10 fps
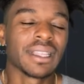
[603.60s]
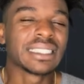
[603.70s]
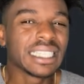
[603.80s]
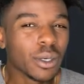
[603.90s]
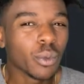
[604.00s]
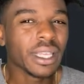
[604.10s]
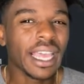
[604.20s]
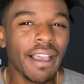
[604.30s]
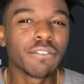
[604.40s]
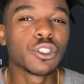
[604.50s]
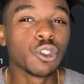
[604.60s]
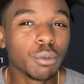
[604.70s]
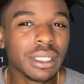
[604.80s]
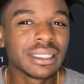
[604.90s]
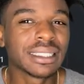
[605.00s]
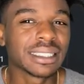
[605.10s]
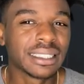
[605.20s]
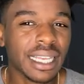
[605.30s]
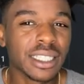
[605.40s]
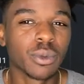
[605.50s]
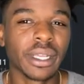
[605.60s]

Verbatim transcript: Didn't really have too much success